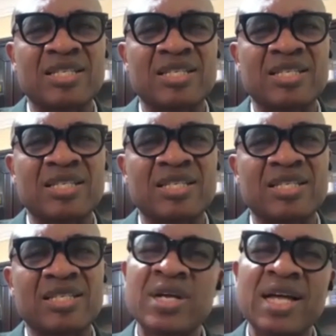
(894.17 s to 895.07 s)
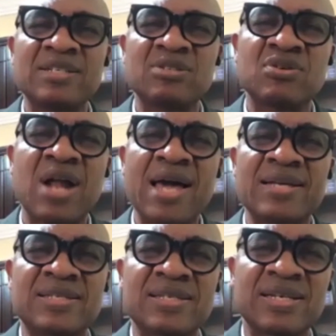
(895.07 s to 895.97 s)
you know, at the end of the day,
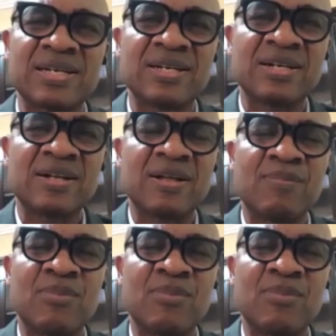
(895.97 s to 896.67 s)
we'll get it right.